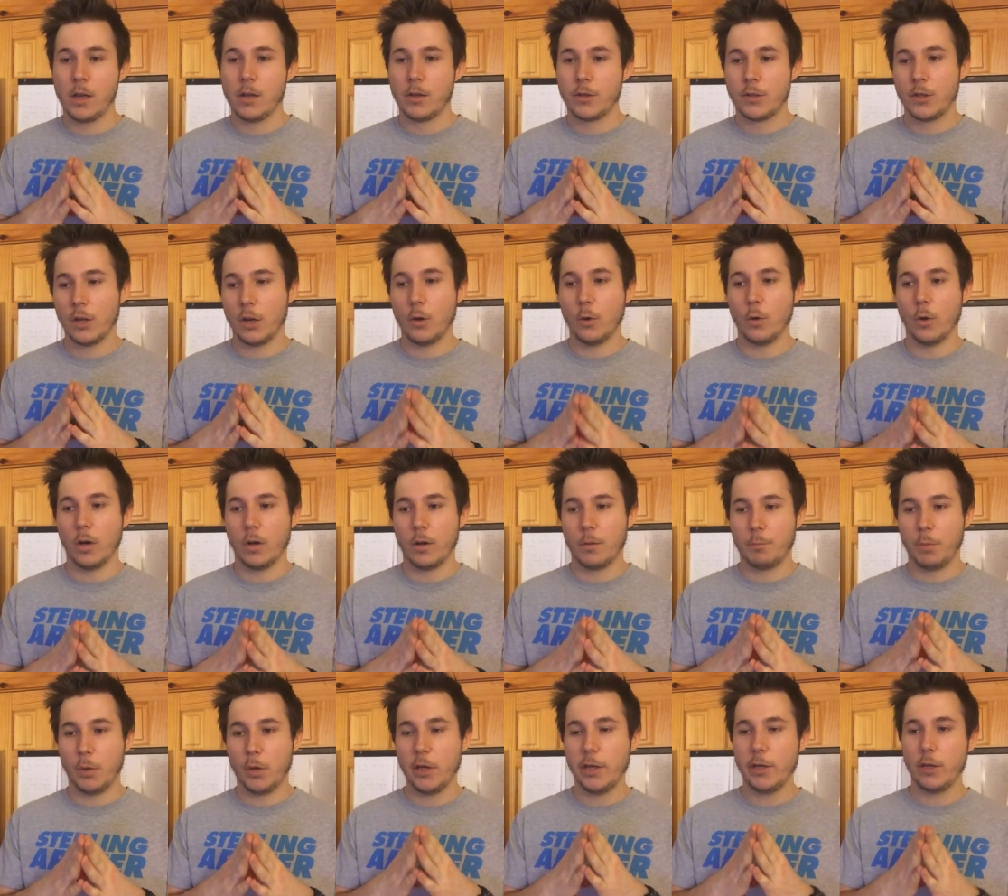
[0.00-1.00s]
So
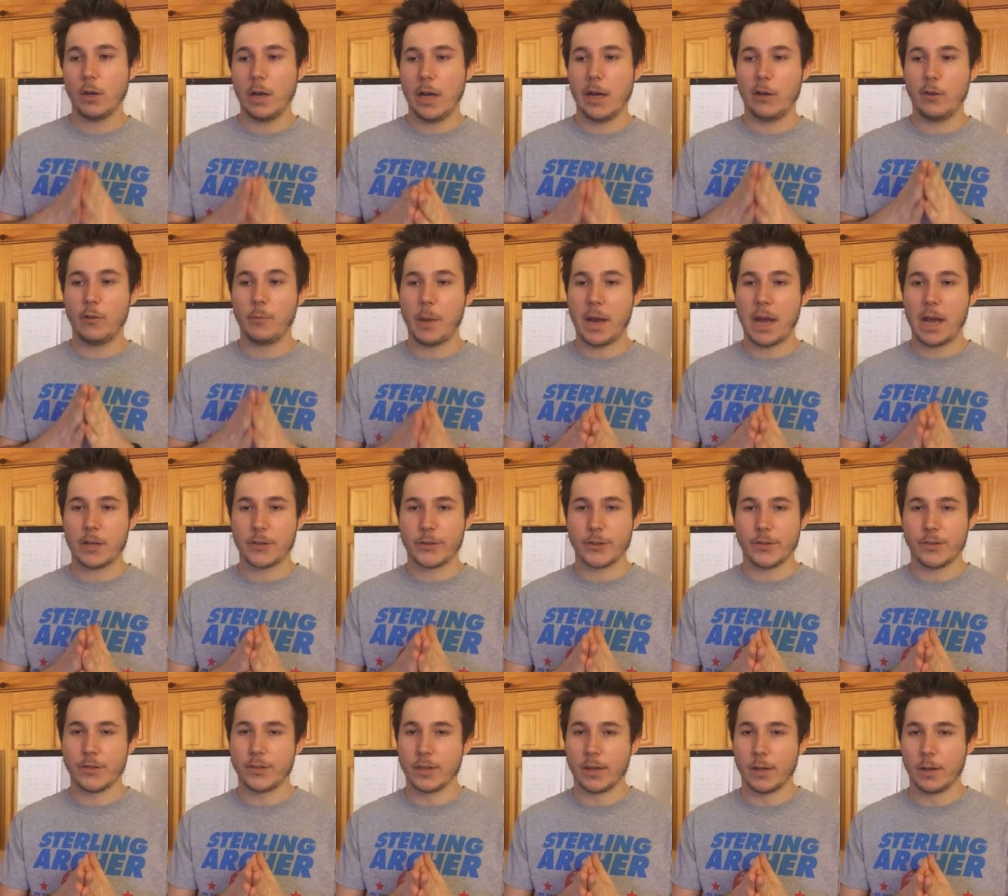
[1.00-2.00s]
put your health
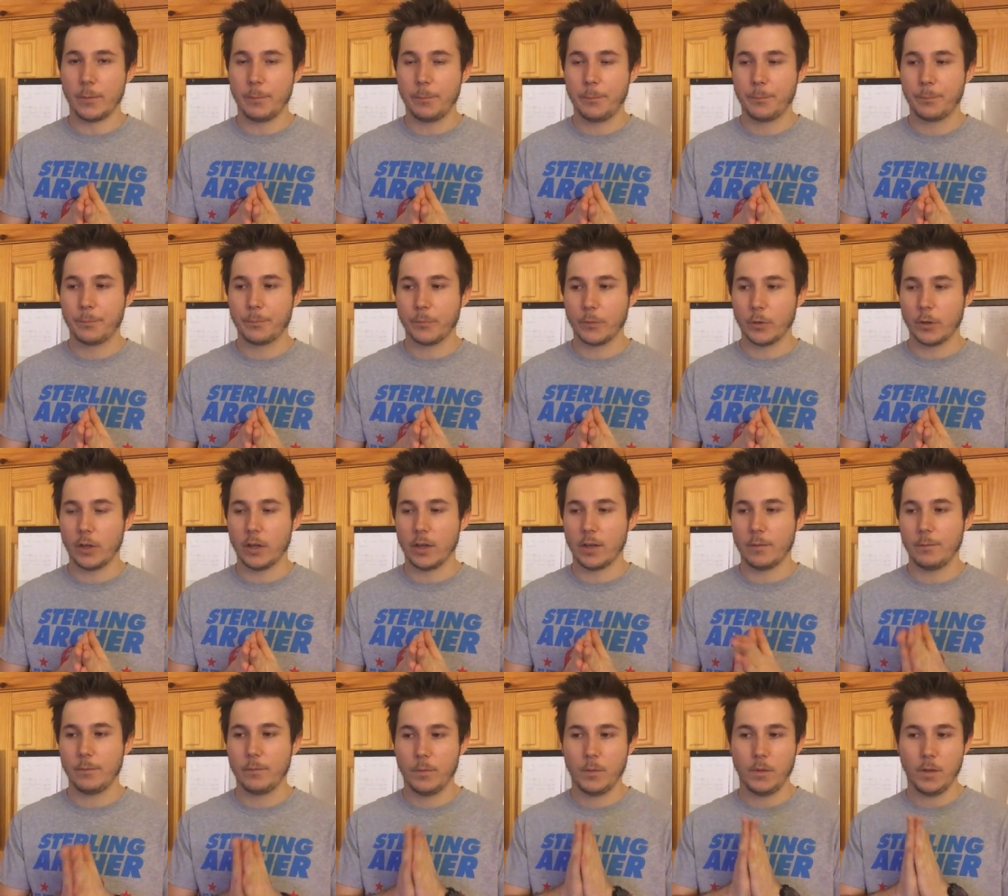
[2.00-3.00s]
passions there, okay?